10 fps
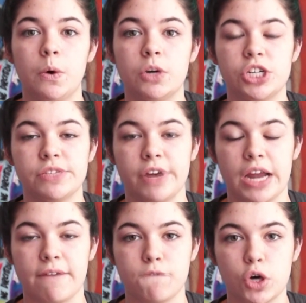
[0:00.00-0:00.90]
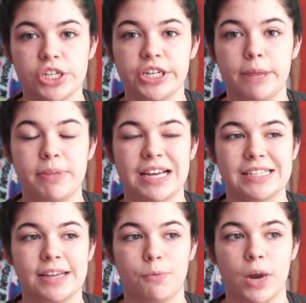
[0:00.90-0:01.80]
which is very unfortunate
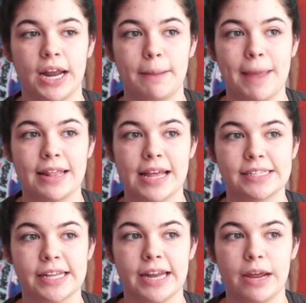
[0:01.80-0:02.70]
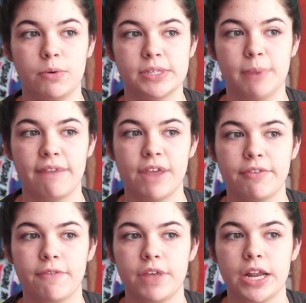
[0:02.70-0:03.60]
because the one I made last Sunday was my
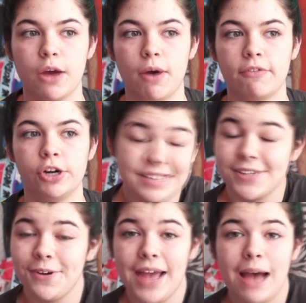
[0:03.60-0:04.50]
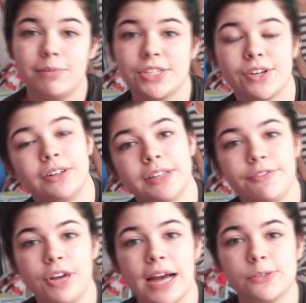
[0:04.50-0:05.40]
favorite video ever. And so yeah, I'm just gonna
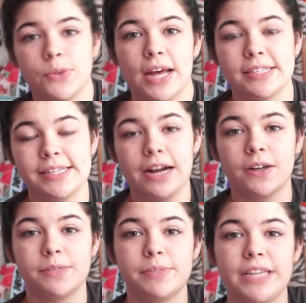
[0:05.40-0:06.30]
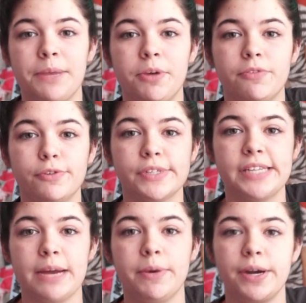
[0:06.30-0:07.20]
leave you guys with that. Stay awesome, stay beautiful,
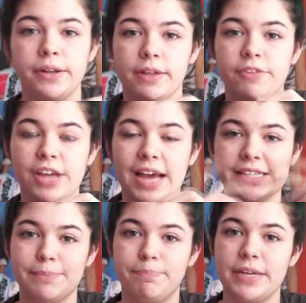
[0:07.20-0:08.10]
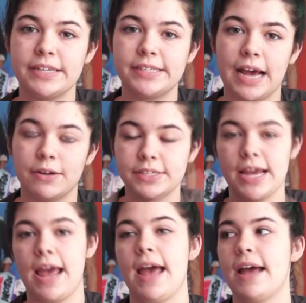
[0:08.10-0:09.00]
stay weird. Love you guys. Peace out,
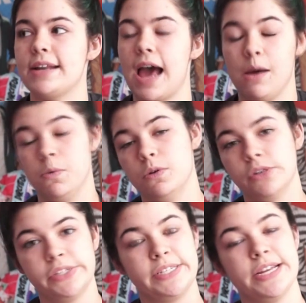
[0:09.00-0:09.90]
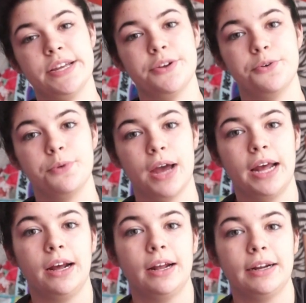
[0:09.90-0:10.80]
and I will see you
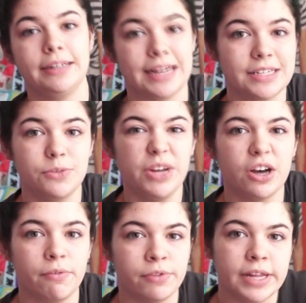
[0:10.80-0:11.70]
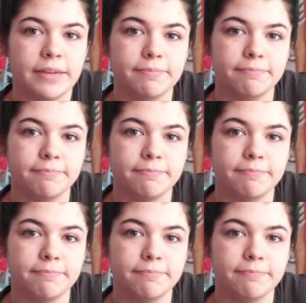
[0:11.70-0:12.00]
next week, hopefully.